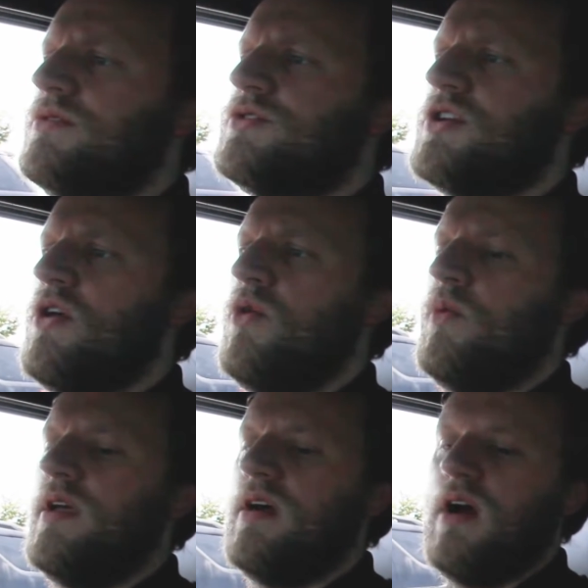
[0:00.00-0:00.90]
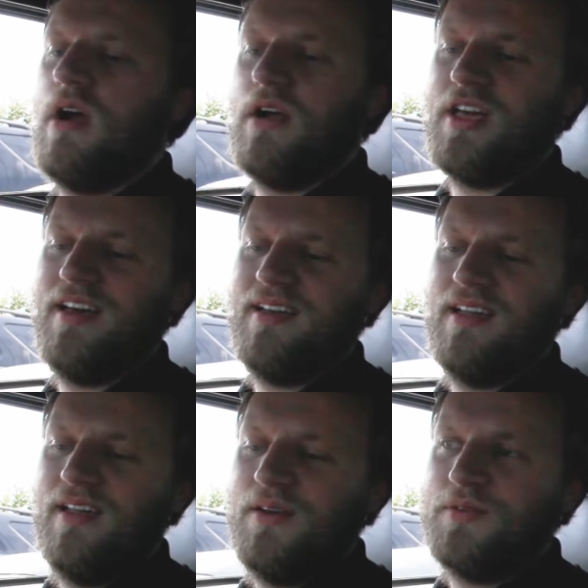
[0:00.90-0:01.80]
So we
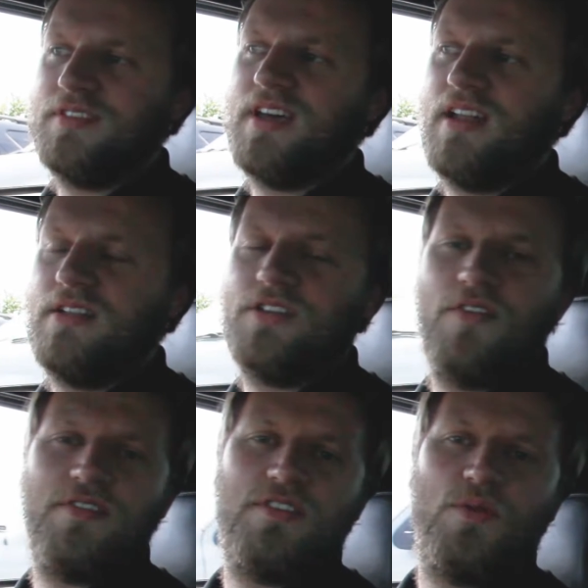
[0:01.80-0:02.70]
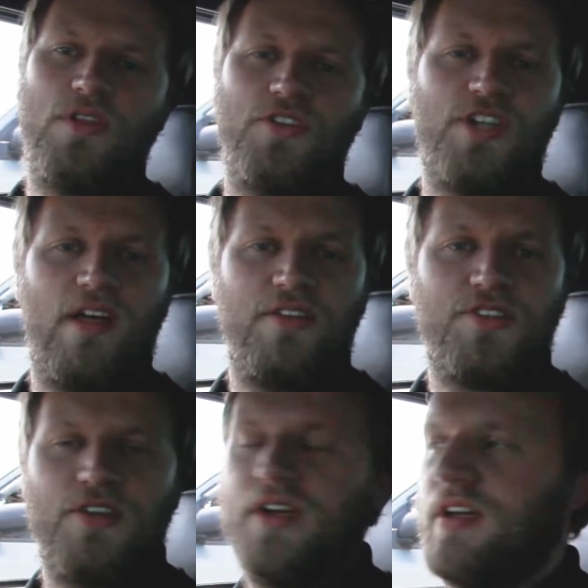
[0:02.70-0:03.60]
decided to turn this into a little
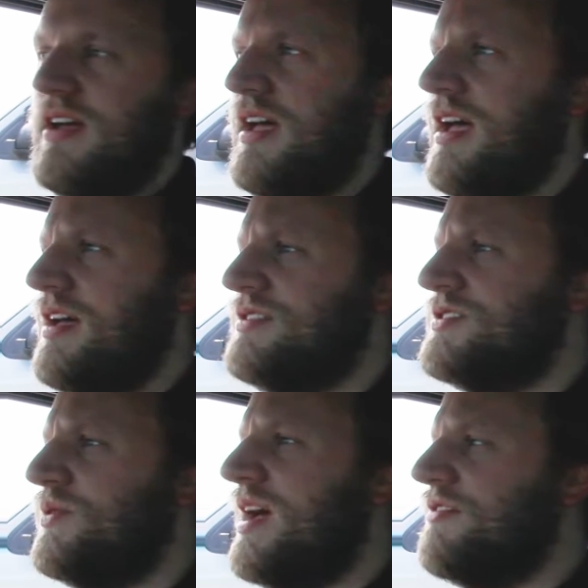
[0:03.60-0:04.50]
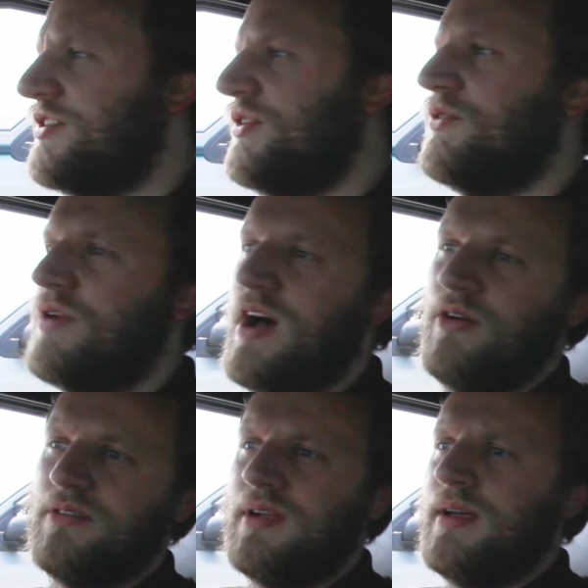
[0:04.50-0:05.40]
challenge, and so we have a little
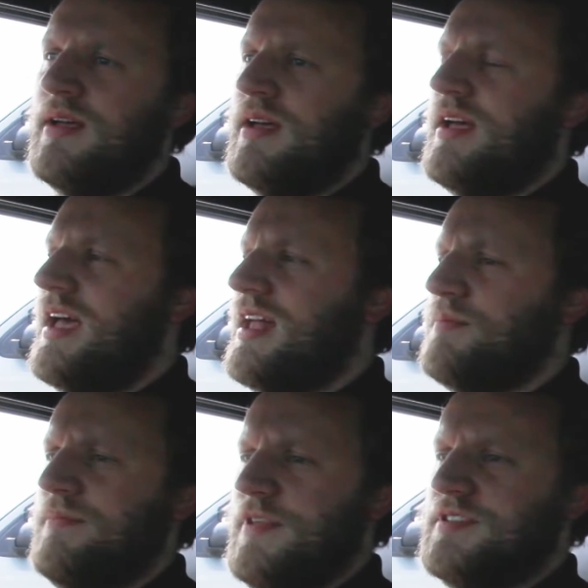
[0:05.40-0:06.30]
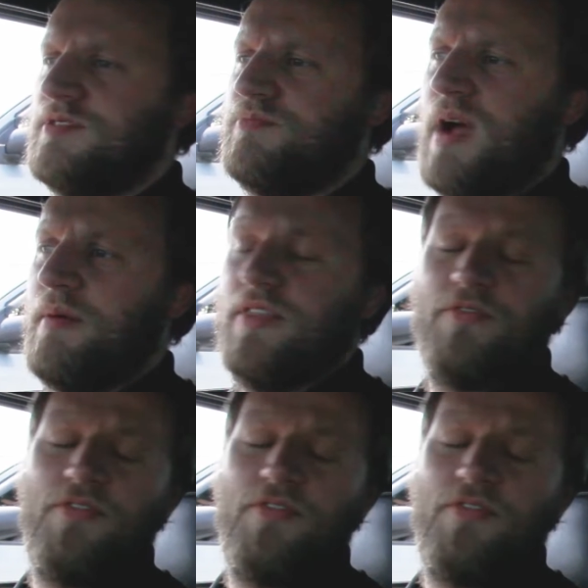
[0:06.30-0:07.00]
route, and this is probably the